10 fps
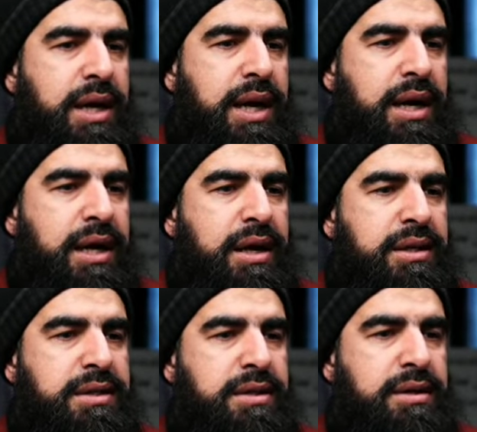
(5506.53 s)
Uh,
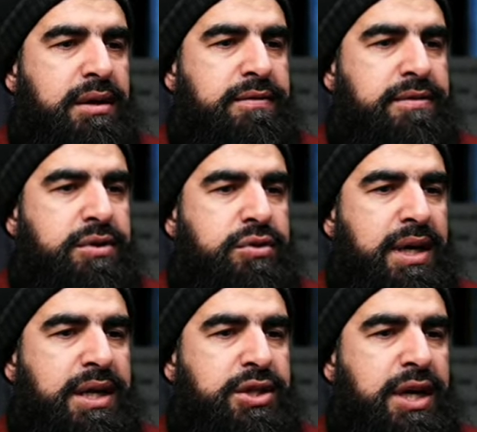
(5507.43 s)
and of, should
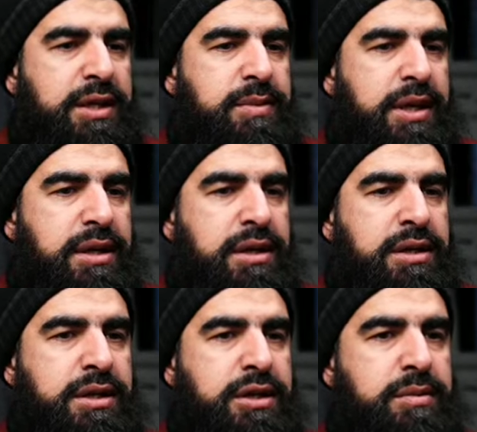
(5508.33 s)
I change my
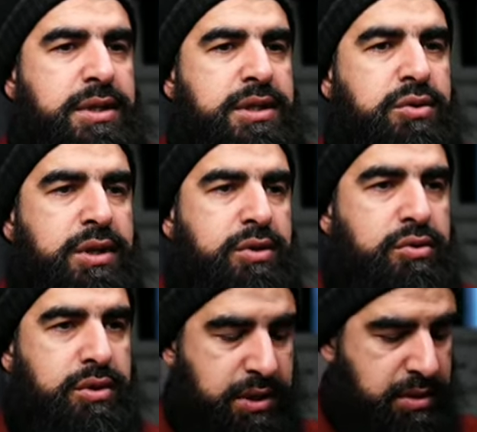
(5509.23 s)
undergarment or
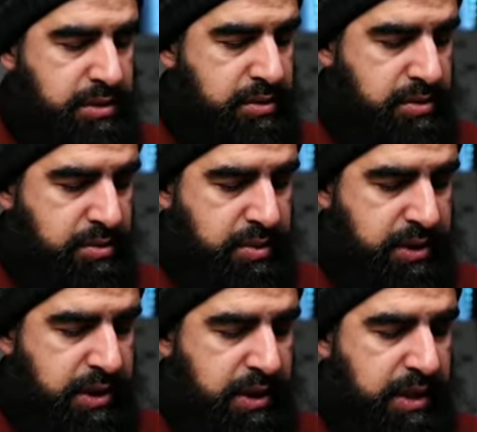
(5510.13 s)
ignore it?
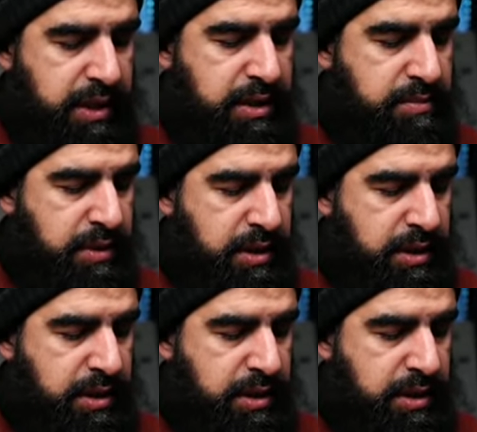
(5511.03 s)
Wassalam.